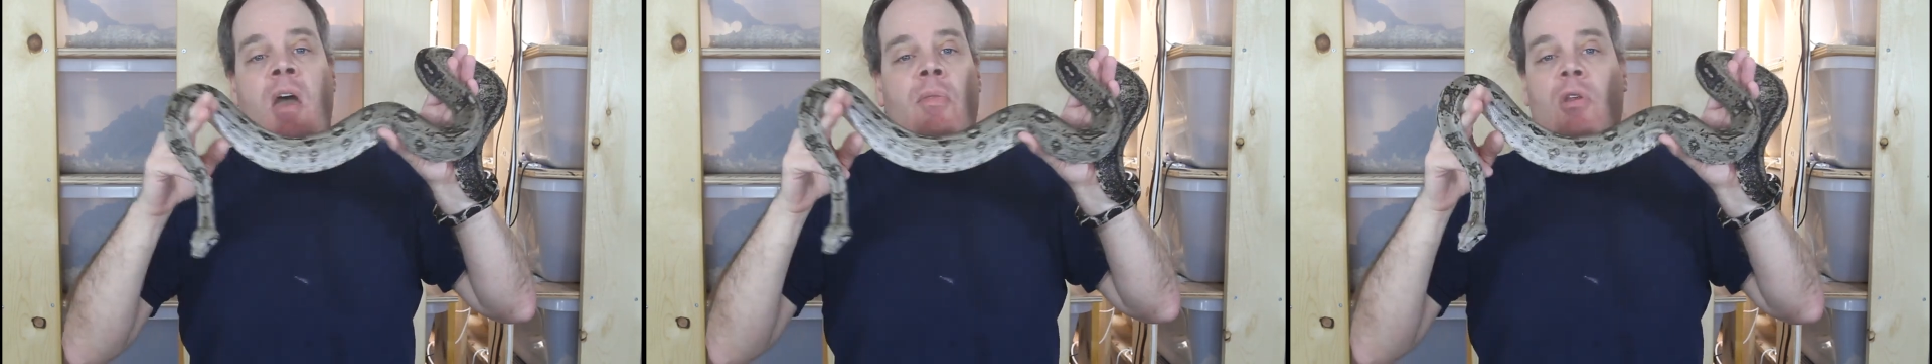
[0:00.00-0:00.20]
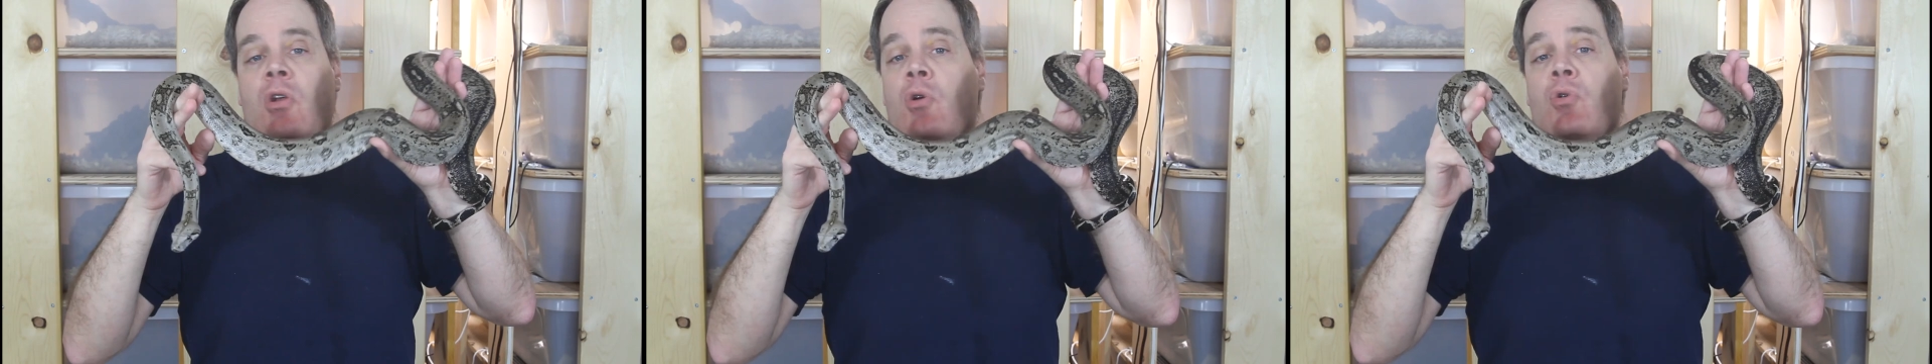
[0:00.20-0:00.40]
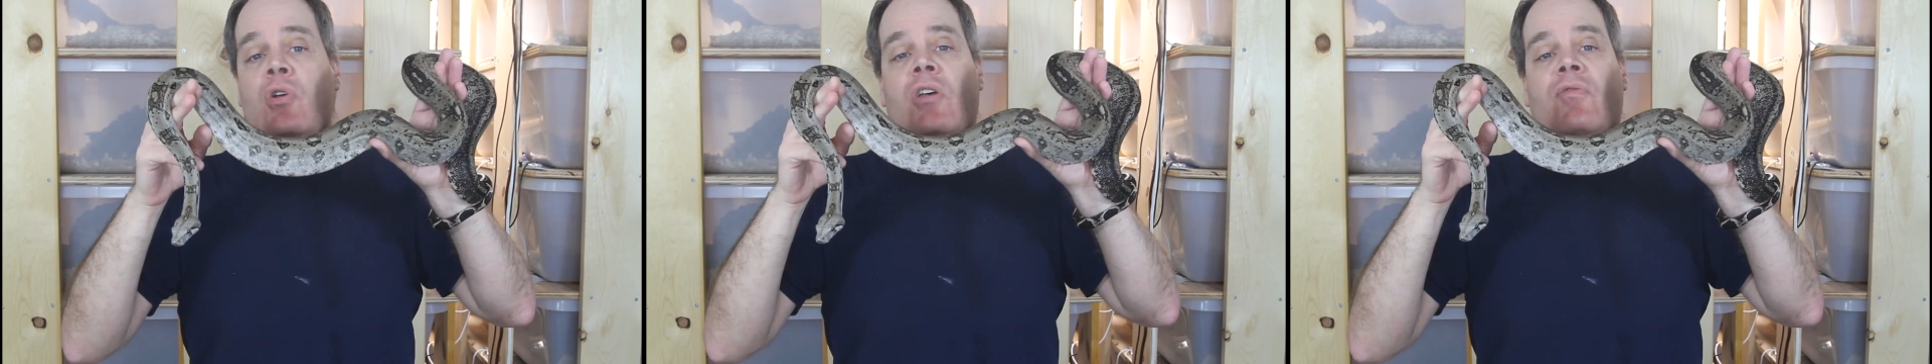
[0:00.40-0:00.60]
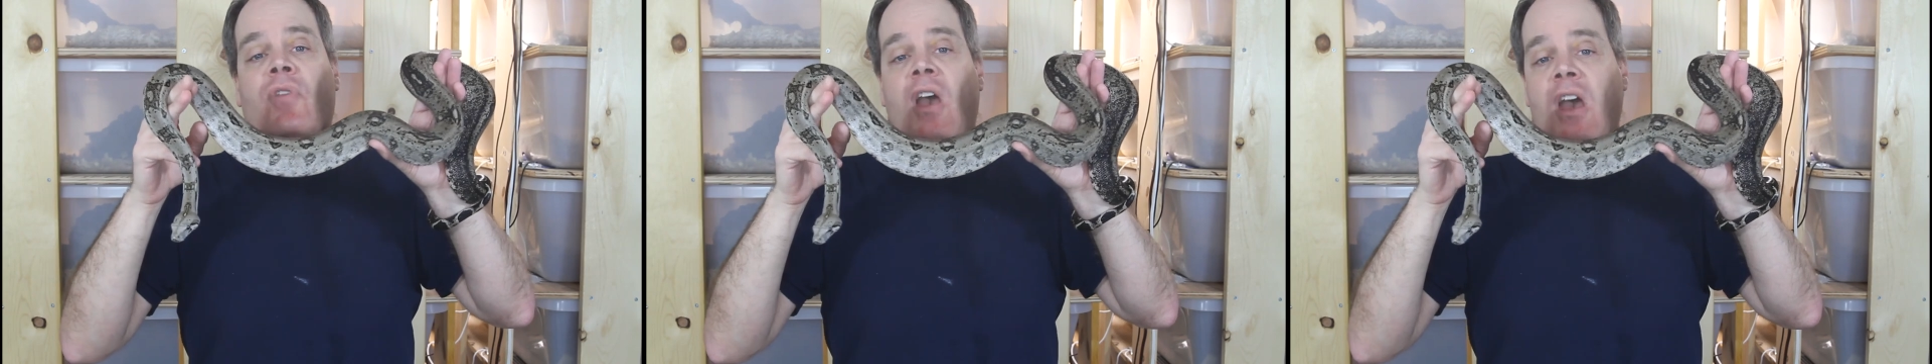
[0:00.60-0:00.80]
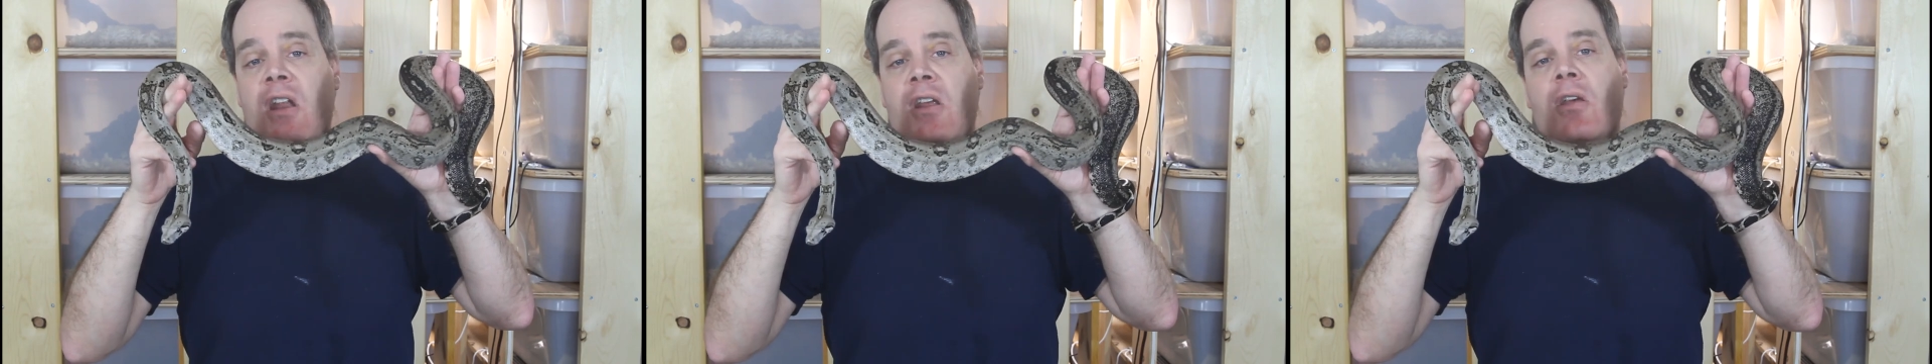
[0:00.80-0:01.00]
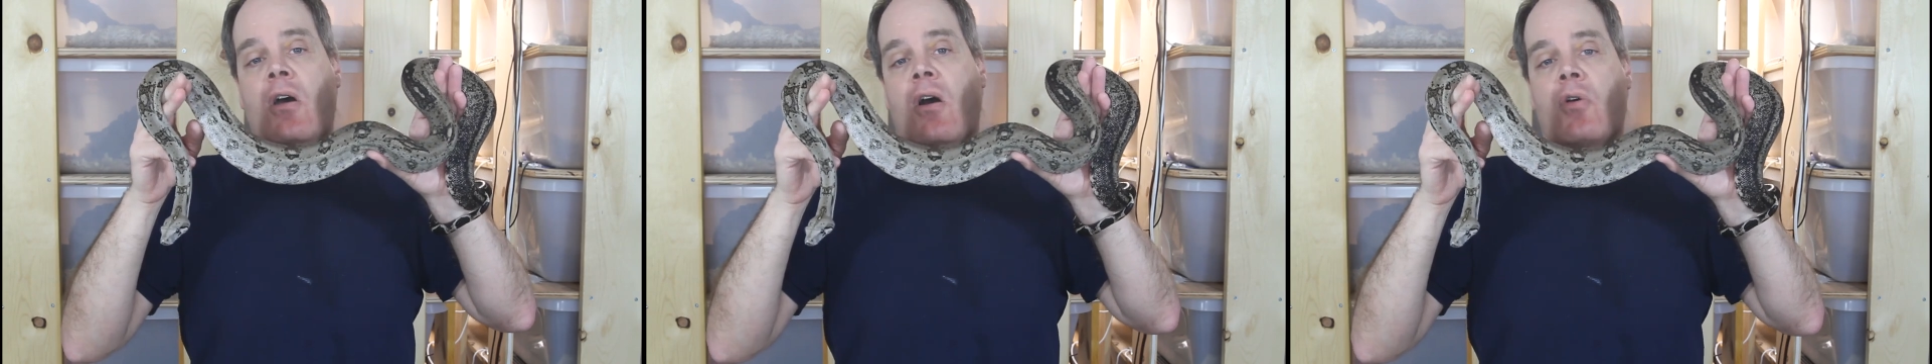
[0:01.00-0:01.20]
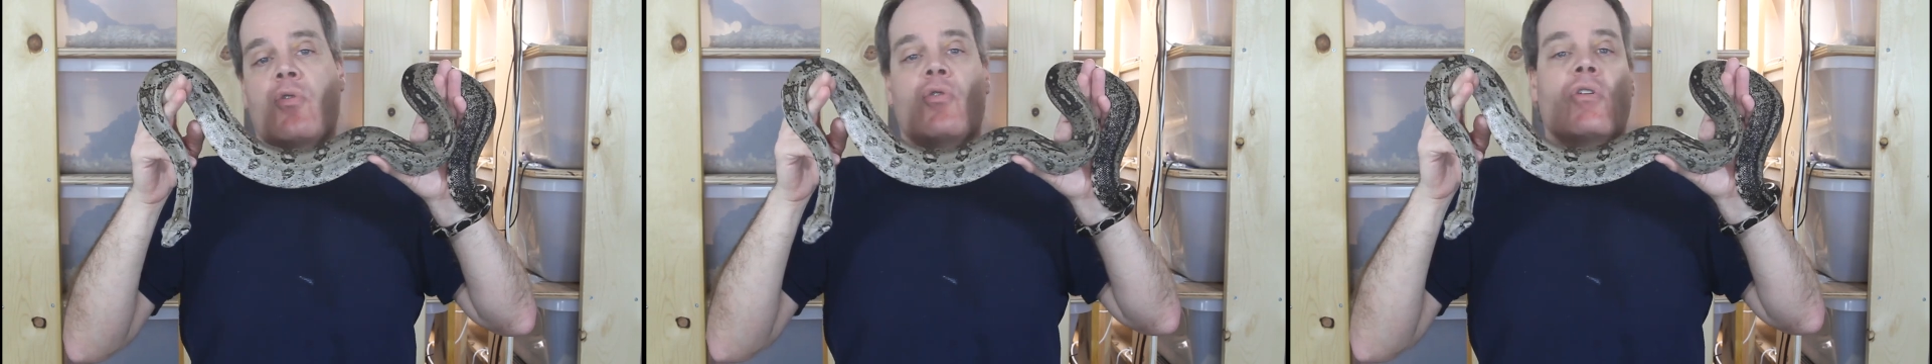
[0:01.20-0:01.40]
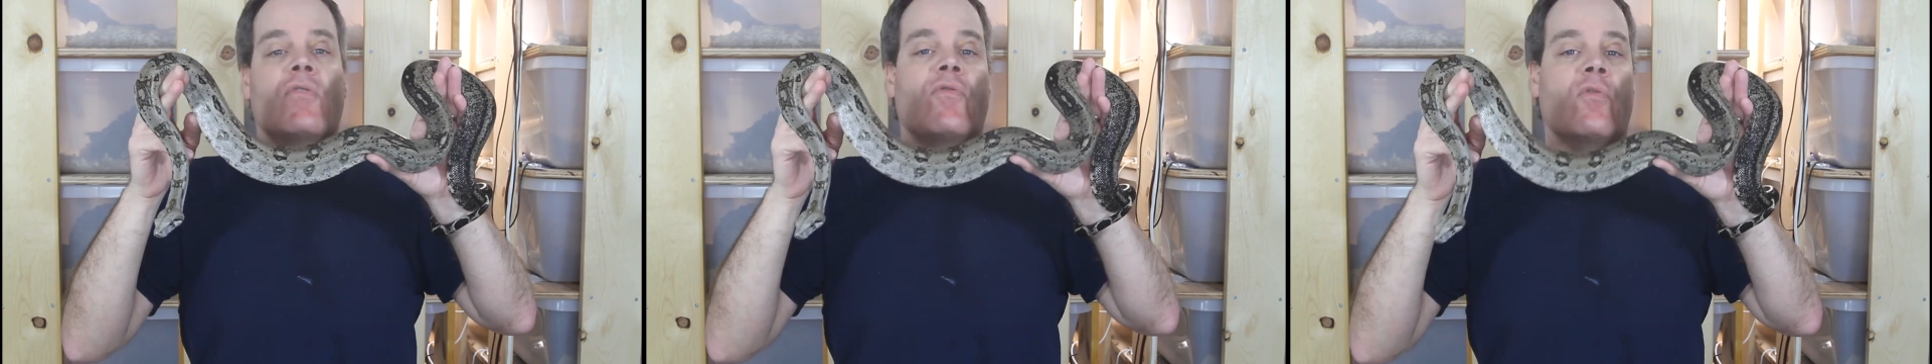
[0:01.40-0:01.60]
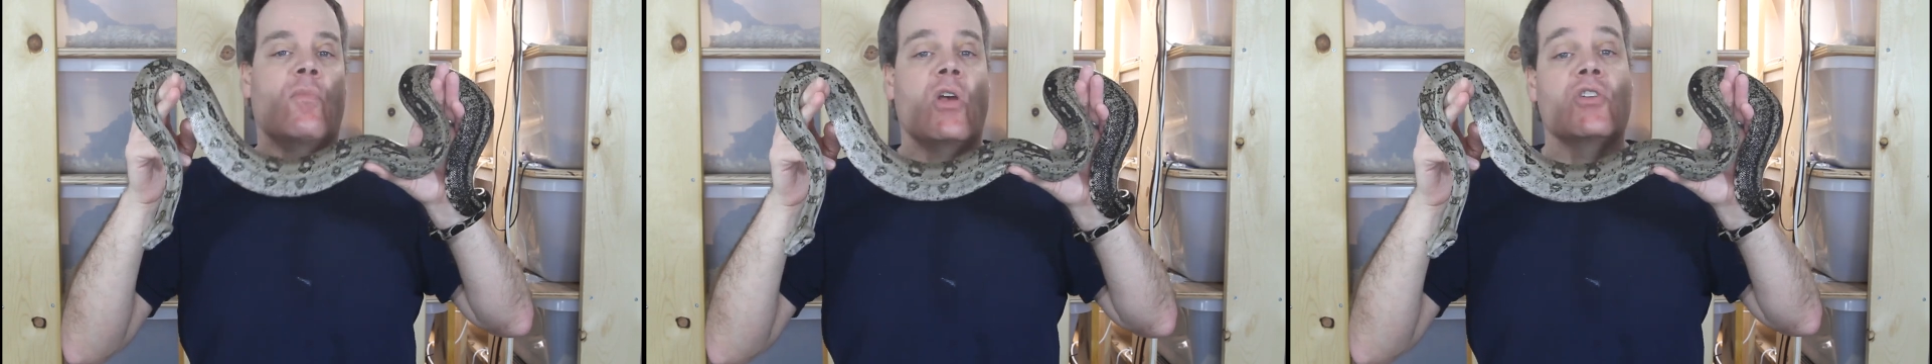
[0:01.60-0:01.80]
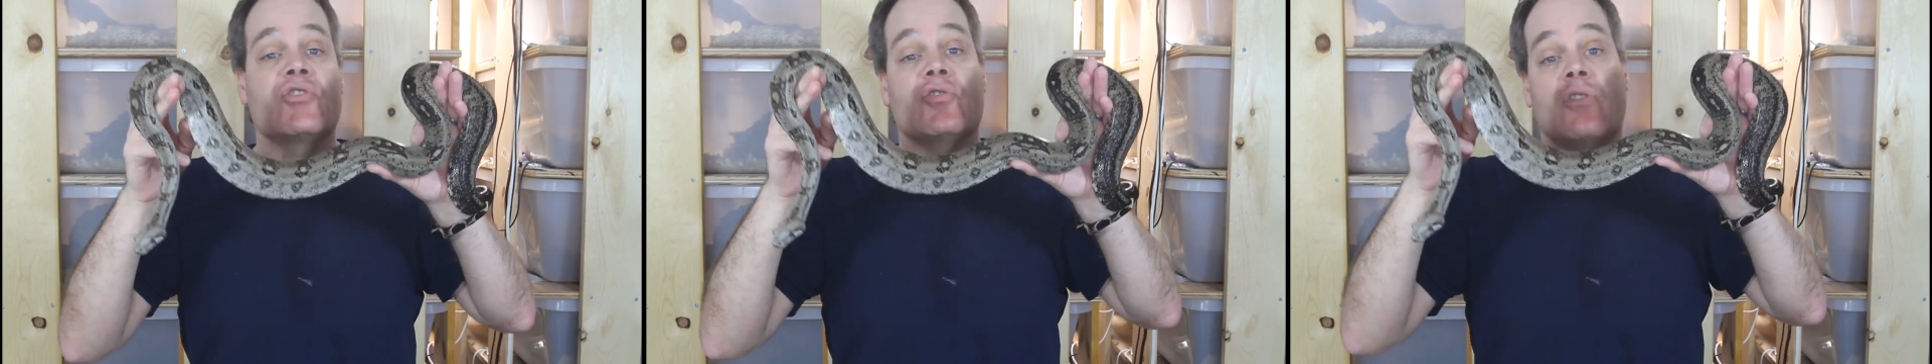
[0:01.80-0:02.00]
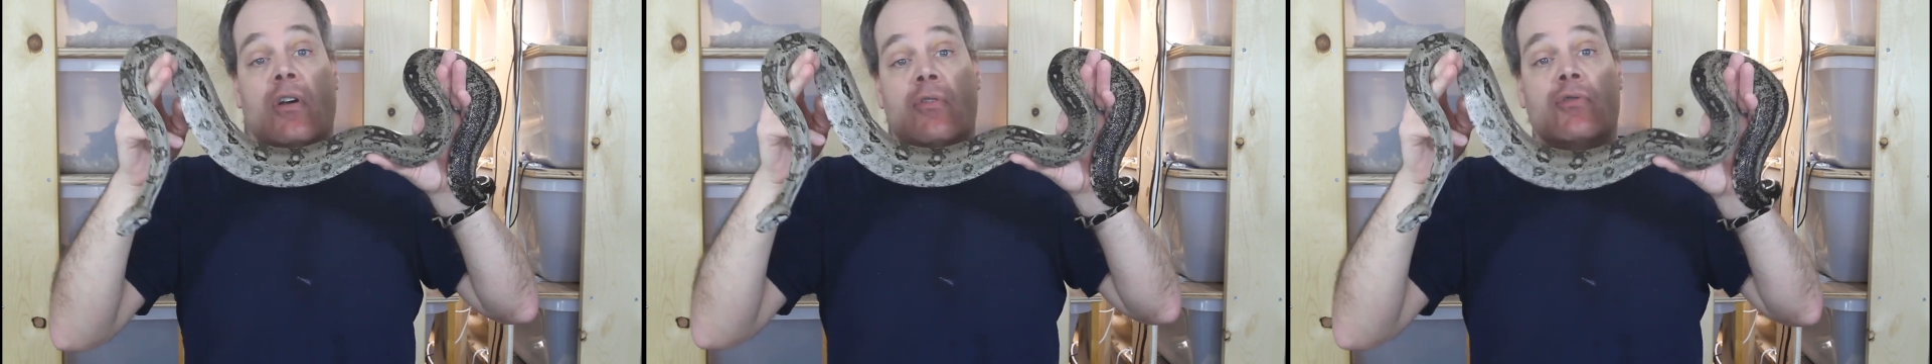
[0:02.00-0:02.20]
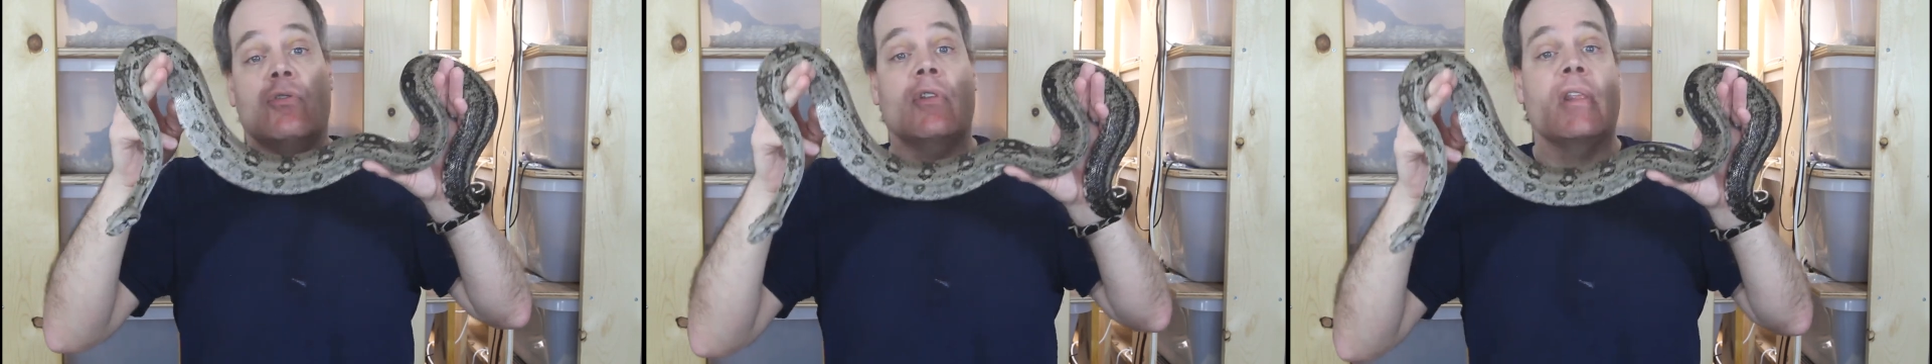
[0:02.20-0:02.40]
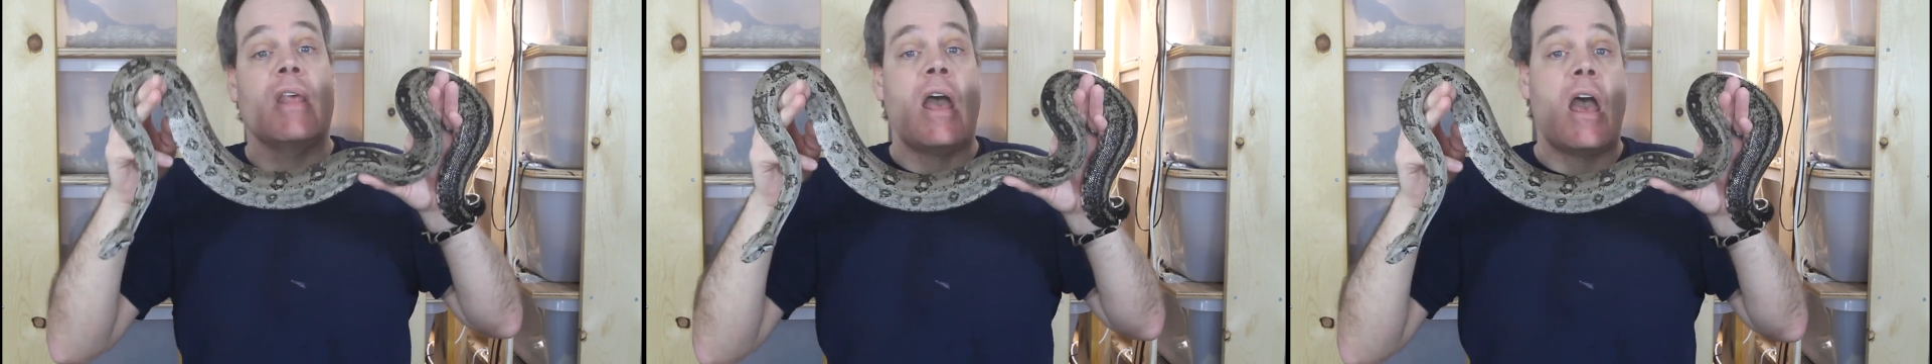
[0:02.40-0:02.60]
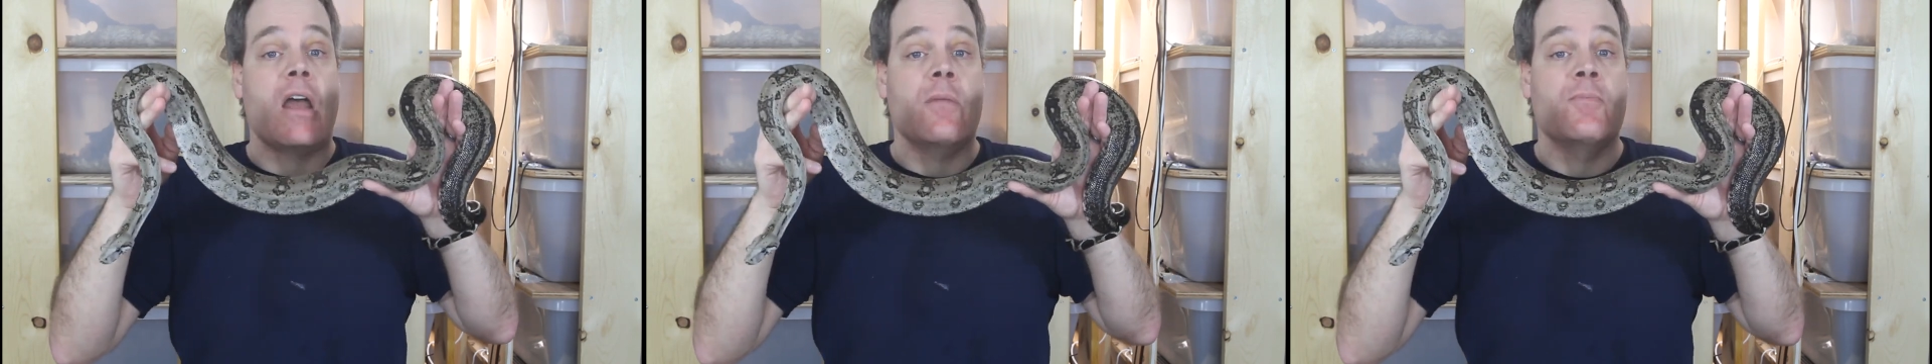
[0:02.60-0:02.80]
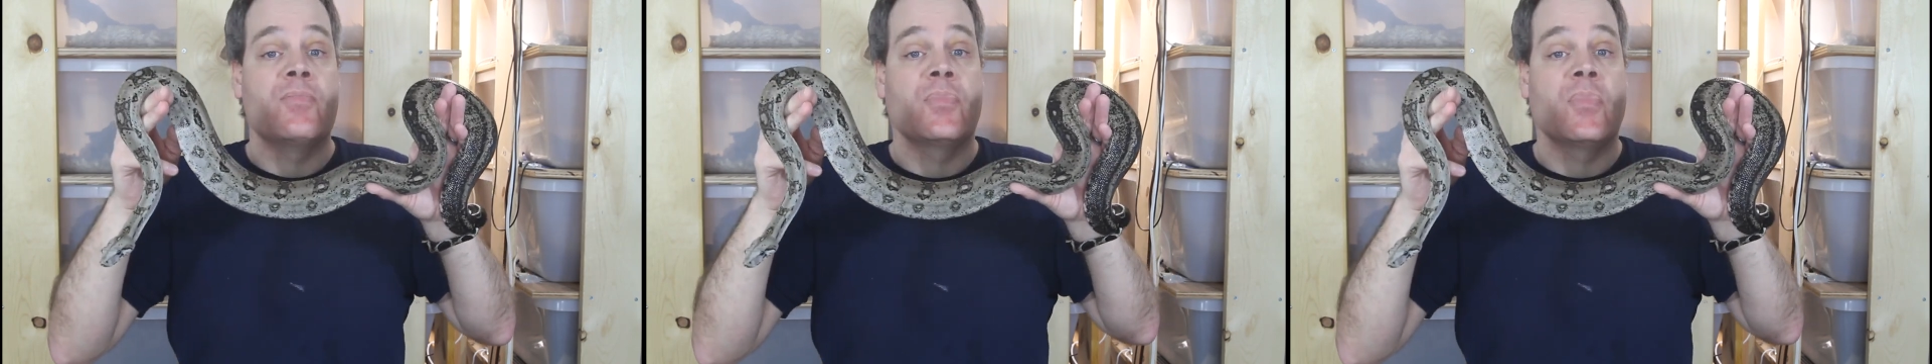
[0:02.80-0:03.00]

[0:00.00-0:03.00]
They don't give any other information other than that.